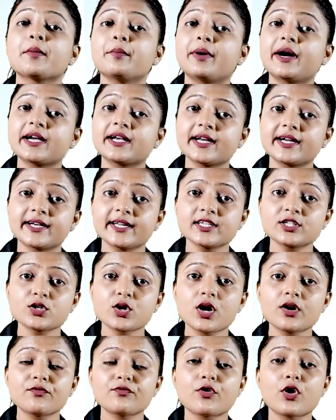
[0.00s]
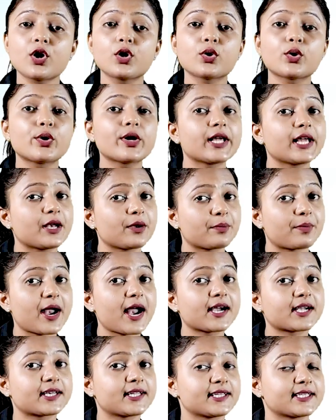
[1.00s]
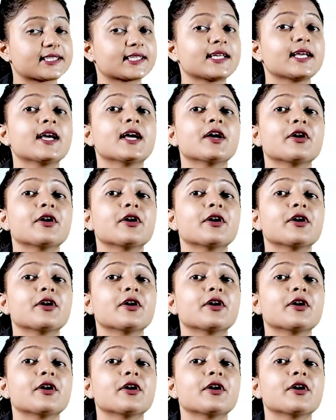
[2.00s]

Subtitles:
but it is not followed in practice.